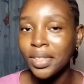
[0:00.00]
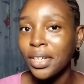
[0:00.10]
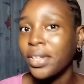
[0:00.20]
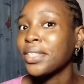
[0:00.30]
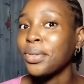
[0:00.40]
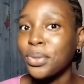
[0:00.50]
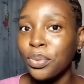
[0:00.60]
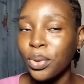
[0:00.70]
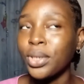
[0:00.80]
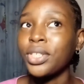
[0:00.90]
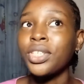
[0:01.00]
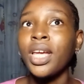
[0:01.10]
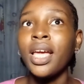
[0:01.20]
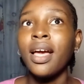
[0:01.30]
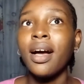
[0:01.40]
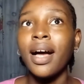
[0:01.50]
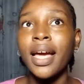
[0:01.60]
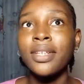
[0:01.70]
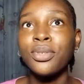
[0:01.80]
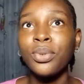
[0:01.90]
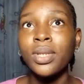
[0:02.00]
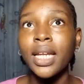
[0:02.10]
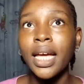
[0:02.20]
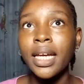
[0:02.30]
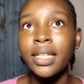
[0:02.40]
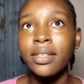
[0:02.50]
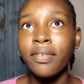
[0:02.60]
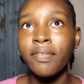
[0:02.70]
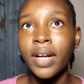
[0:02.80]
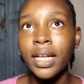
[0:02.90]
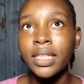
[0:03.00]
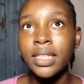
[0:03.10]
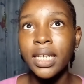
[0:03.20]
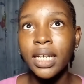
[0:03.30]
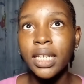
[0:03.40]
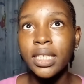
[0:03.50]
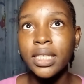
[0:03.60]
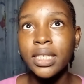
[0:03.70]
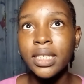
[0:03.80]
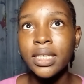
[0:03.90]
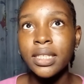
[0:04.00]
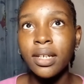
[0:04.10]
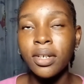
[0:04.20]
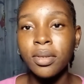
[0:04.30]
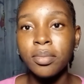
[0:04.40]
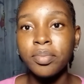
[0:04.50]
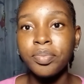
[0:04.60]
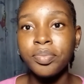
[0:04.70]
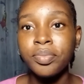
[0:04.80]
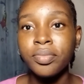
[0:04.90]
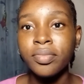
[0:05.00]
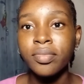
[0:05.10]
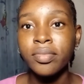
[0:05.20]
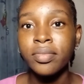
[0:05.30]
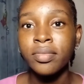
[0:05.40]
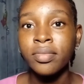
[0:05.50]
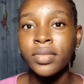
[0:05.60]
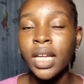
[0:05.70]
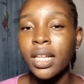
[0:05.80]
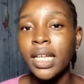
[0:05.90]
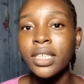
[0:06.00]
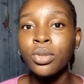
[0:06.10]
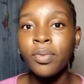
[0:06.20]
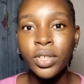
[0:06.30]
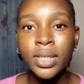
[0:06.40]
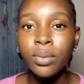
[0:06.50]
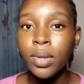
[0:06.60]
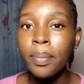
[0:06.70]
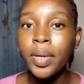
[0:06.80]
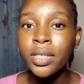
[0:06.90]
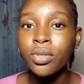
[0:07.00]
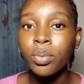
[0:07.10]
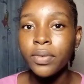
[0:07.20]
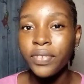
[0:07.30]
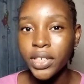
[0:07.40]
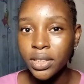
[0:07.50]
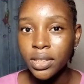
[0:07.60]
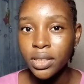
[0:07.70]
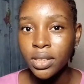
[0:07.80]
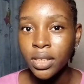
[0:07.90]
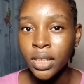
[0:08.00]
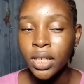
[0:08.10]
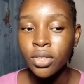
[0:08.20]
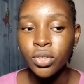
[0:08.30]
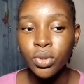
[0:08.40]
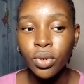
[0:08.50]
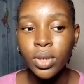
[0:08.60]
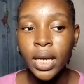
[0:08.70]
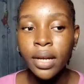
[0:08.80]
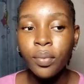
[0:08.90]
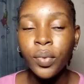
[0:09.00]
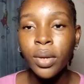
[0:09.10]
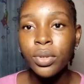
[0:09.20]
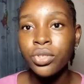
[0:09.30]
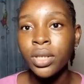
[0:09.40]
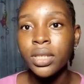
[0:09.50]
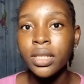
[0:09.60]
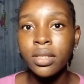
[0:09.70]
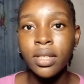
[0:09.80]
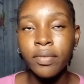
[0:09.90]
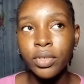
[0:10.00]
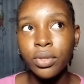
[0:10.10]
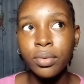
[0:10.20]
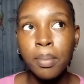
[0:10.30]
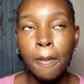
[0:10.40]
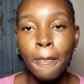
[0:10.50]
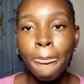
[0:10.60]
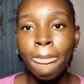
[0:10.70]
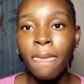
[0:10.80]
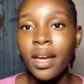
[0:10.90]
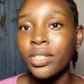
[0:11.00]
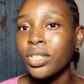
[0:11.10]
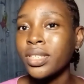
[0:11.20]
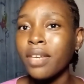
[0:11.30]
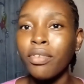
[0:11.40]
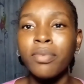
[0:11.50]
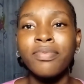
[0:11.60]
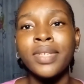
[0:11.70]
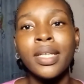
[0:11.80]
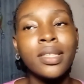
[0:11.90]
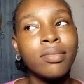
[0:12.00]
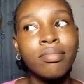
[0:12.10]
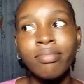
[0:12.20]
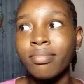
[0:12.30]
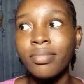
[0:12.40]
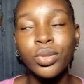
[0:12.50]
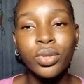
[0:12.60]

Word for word: that you guys are going to watch, I don't like the fact that um like there's some videos that are best done with friends. So like when I was trying to edit that video, it just gave up. Like mm, it